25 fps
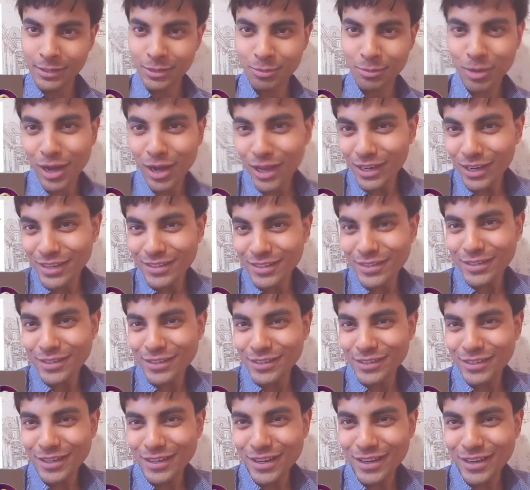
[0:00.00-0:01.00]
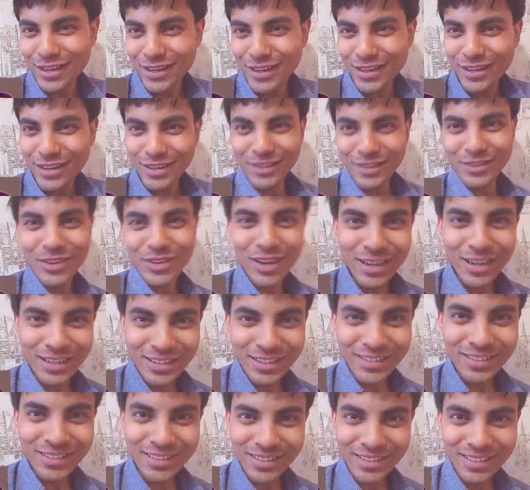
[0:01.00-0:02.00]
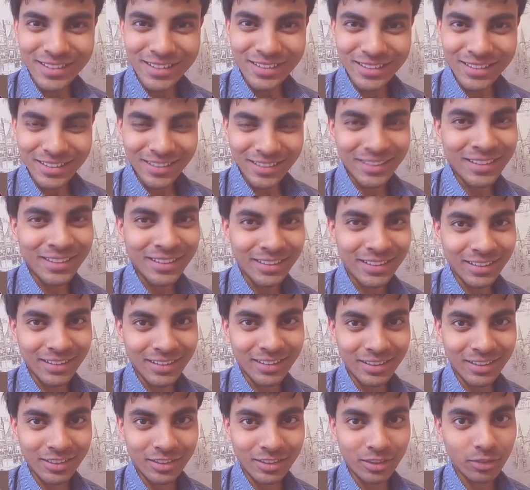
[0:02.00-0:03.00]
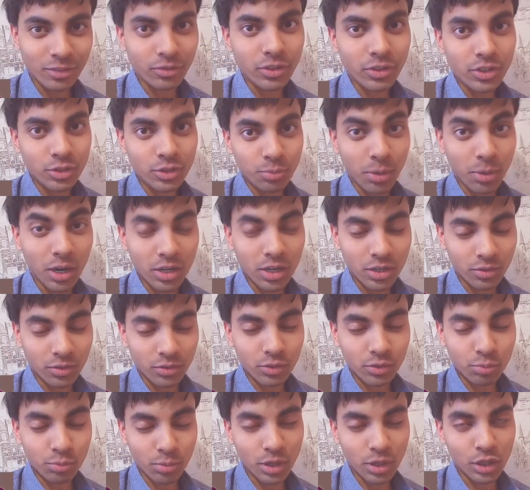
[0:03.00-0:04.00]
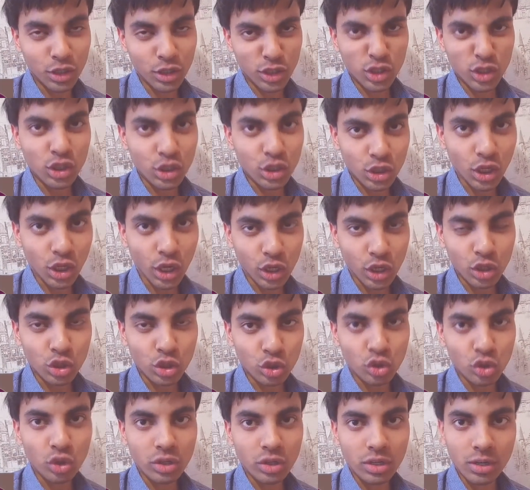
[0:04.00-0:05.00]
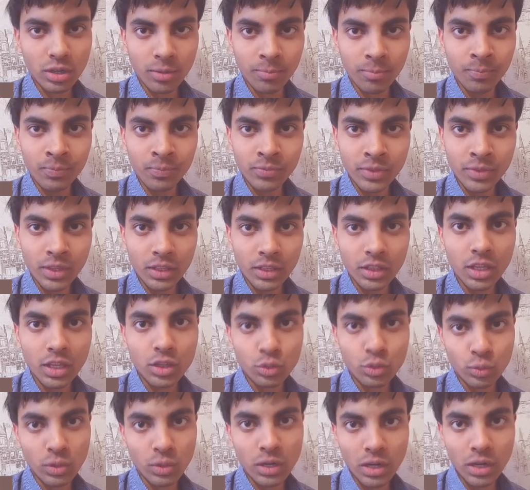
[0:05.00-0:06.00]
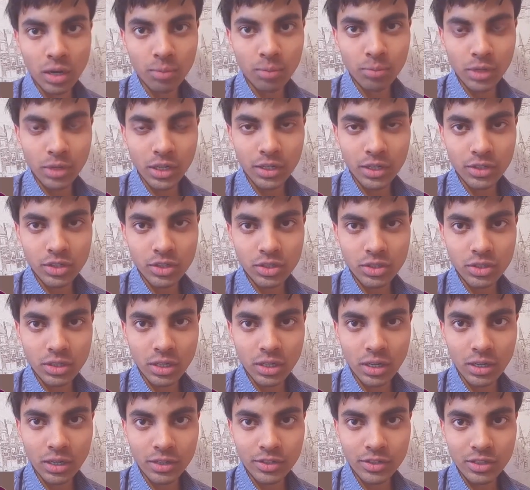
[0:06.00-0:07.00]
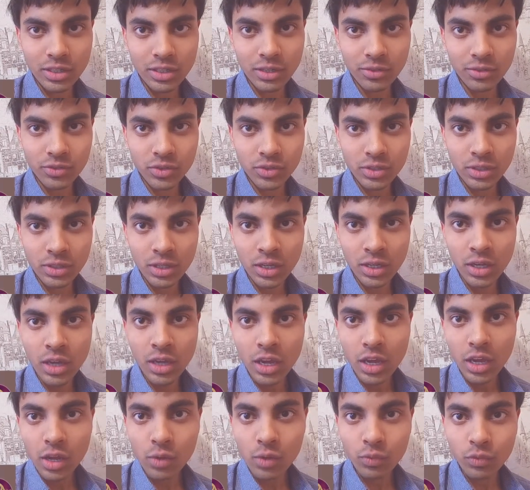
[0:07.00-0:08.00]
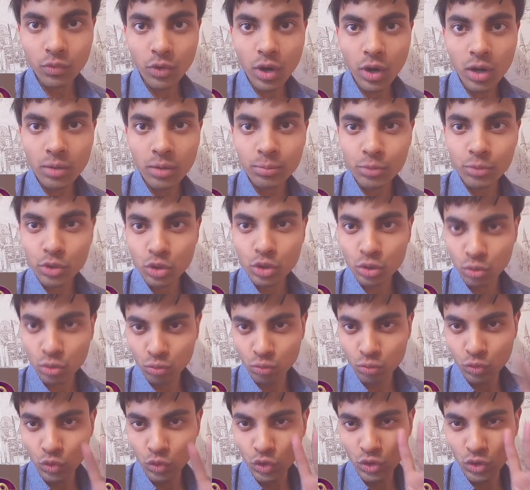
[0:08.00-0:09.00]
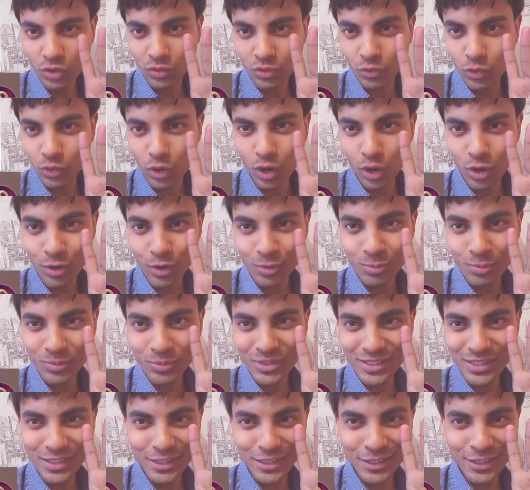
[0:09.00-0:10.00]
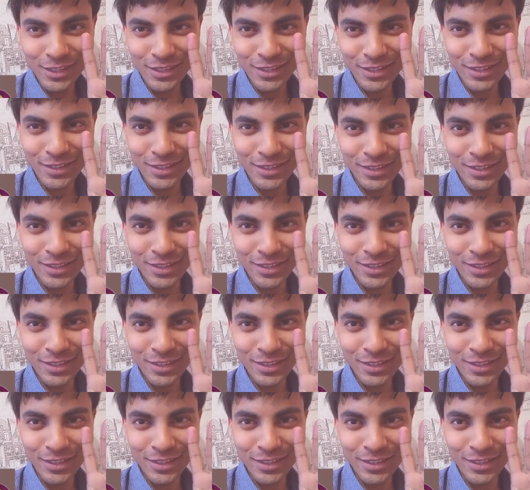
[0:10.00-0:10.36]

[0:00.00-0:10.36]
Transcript: small intestine, right? The first part of small intestine is duodenum. That's where Lamblia intestinalis lives. It forms two forms.